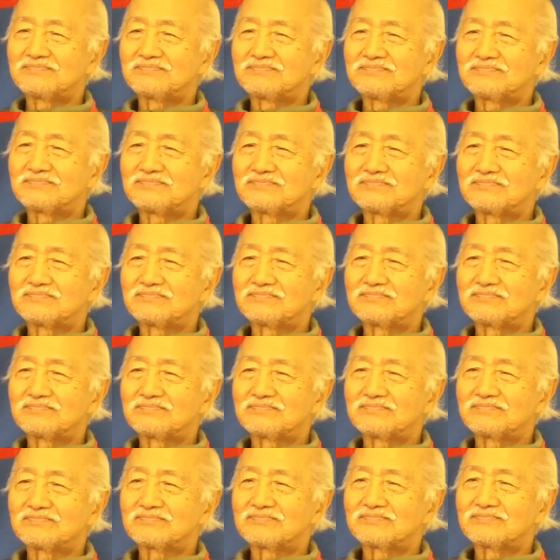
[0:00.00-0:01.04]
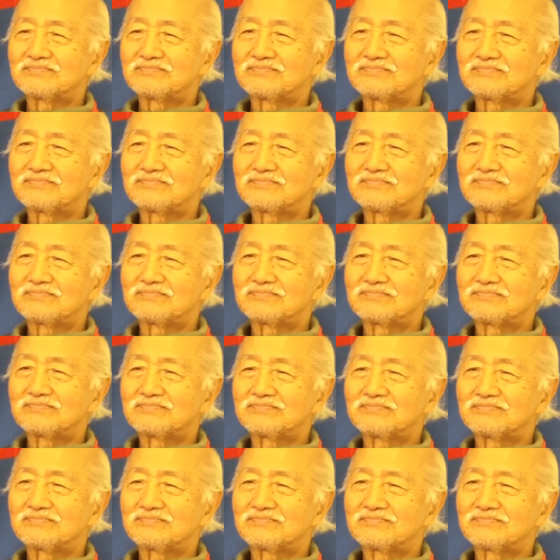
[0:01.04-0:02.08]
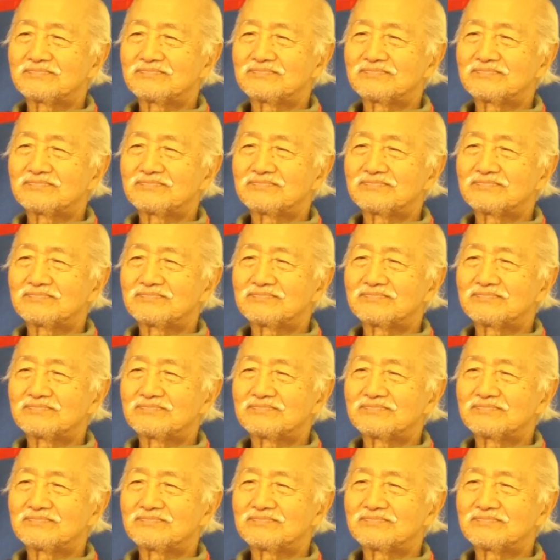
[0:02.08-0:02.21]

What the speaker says: (no one is talking)